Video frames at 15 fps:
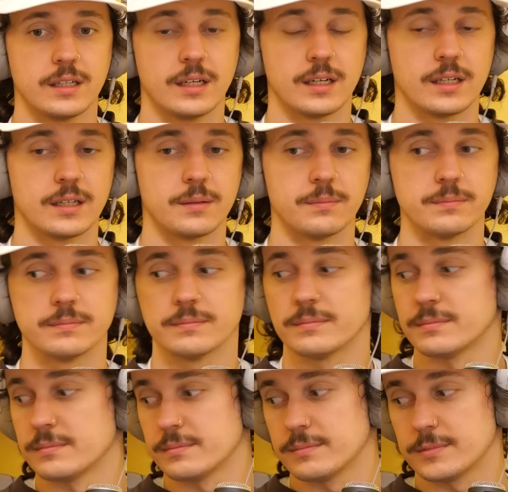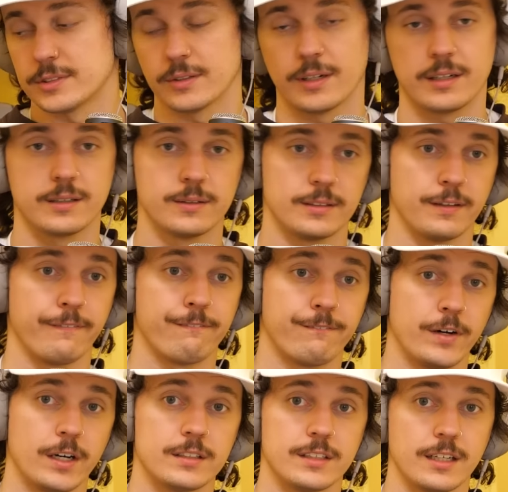So I don't know what the
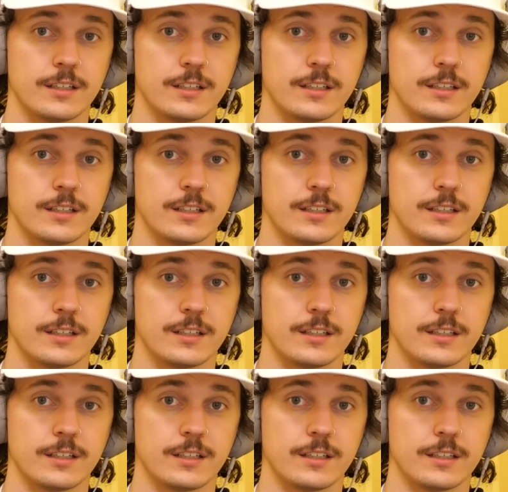fuck